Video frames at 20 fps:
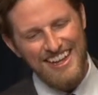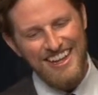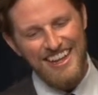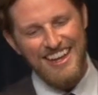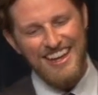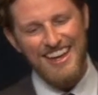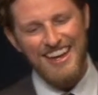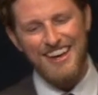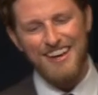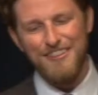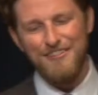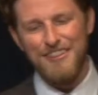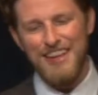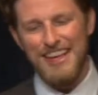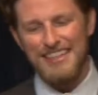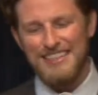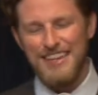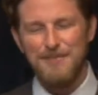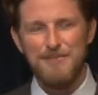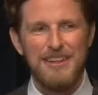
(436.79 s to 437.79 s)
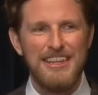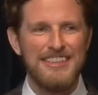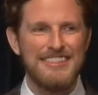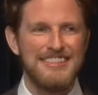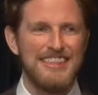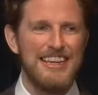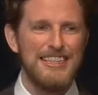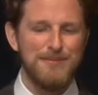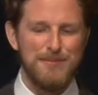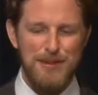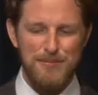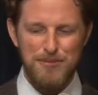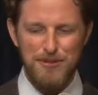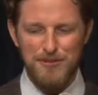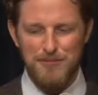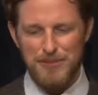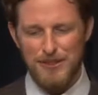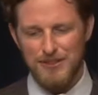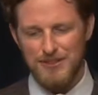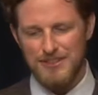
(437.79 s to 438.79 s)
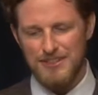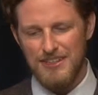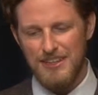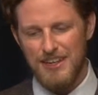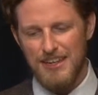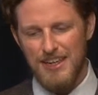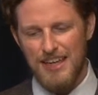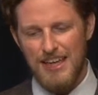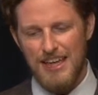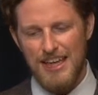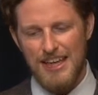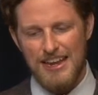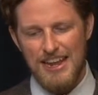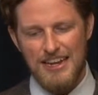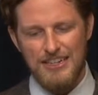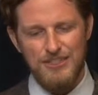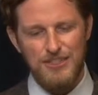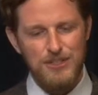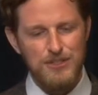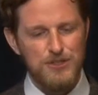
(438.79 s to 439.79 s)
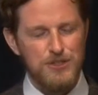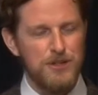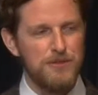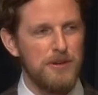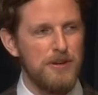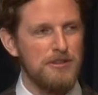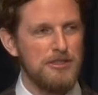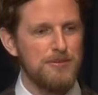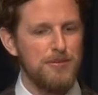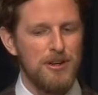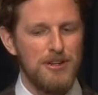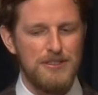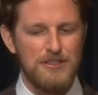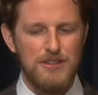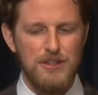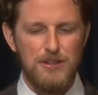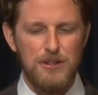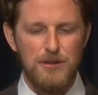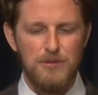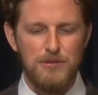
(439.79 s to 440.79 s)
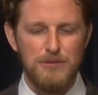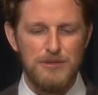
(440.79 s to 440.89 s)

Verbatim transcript: Uh, we asked how many sites people had built, and actually the survey respondents alone were